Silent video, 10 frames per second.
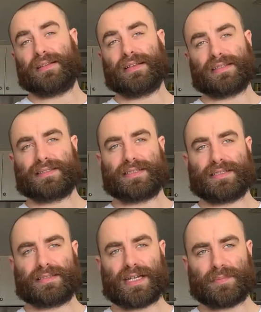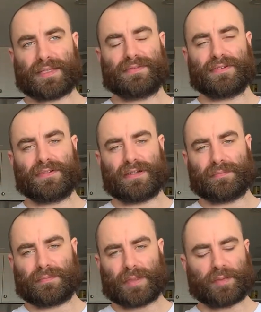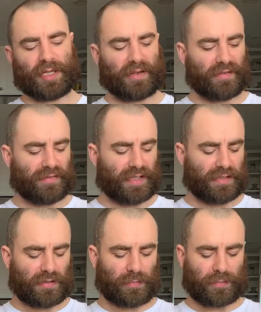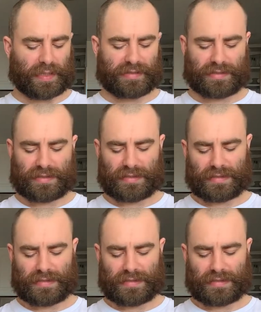And that's a topic for maybe another video, but